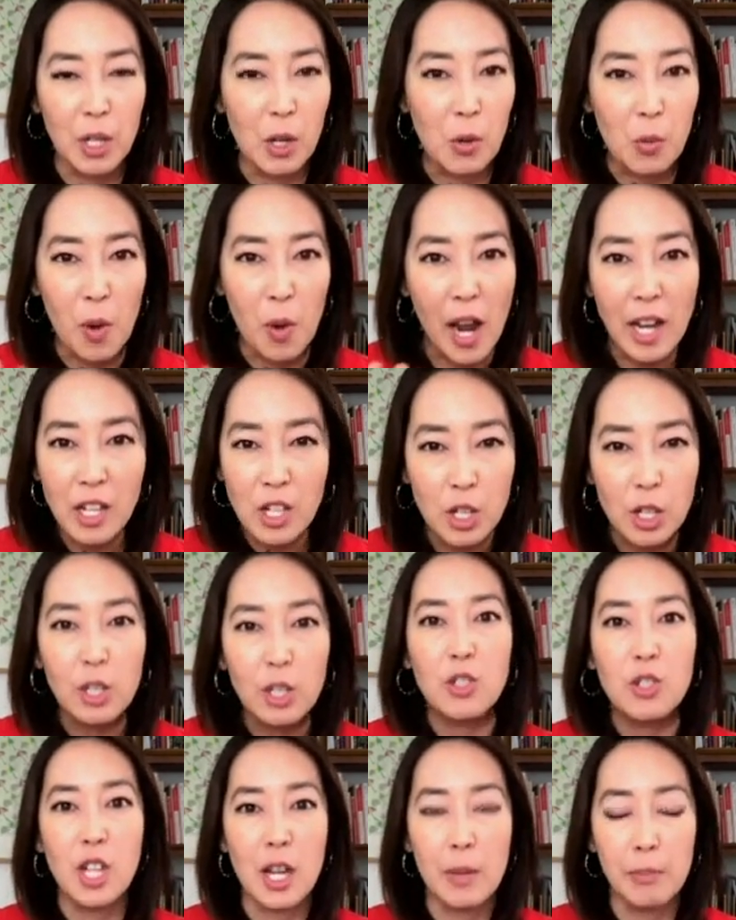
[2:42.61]
You know, why
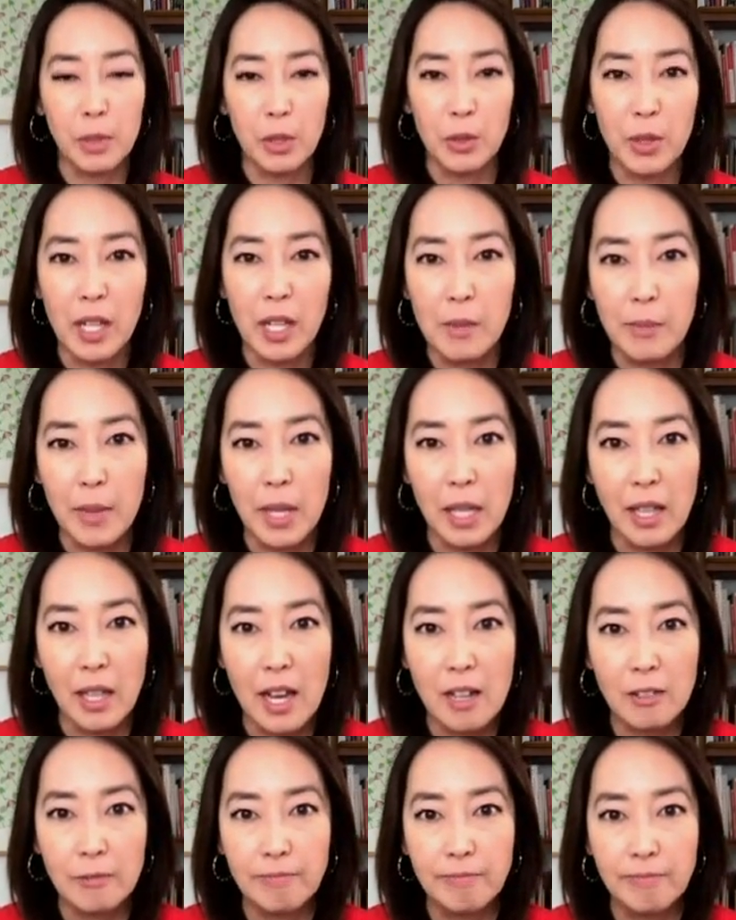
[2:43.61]
should JetBlue get a
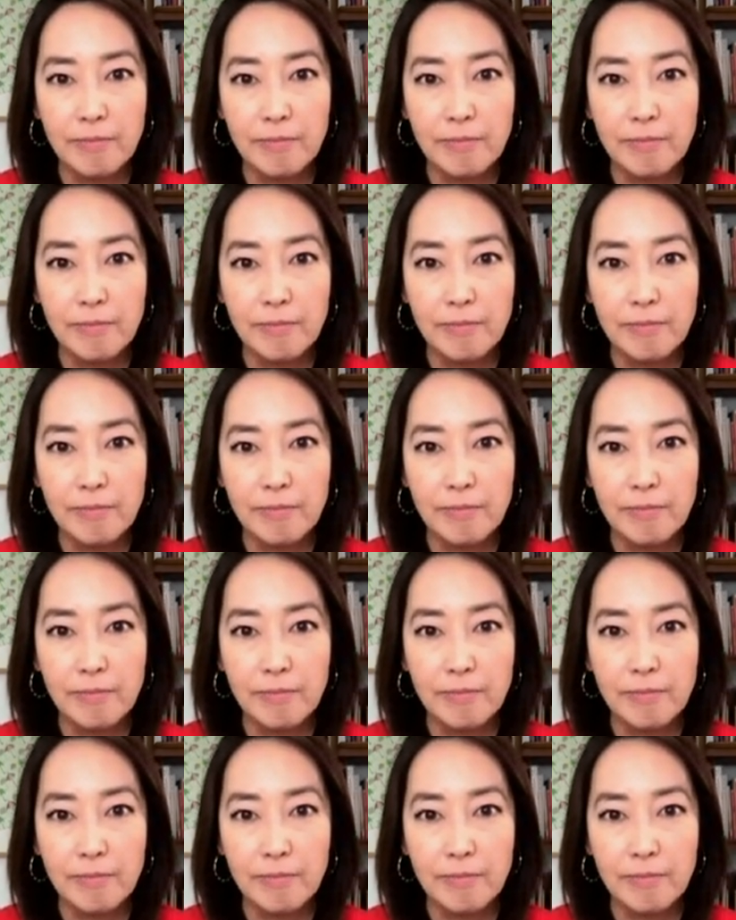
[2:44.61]
bailout?